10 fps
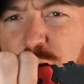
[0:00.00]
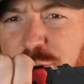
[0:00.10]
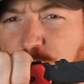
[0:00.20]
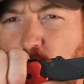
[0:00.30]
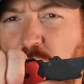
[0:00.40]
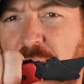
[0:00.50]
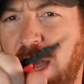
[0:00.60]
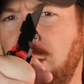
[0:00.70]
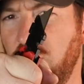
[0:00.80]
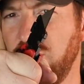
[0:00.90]
full
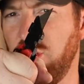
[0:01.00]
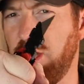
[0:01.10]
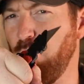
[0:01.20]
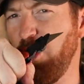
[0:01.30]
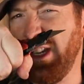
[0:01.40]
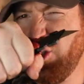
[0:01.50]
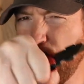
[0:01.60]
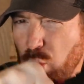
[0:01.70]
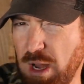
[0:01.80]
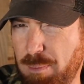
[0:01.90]
handle so you can really
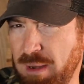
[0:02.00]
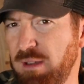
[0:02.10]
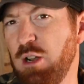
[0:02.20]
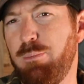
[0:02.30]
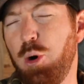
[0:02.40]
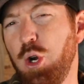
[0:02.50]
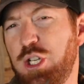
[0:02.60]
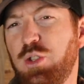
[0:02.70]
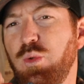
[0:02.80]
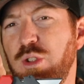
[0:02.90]
grip and, you know,
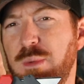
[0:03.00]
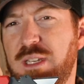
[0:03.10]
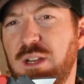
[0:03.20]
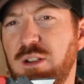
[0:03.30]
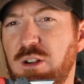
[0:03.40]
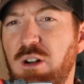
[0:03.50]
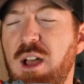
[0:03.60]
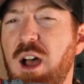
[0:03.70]
push through the material,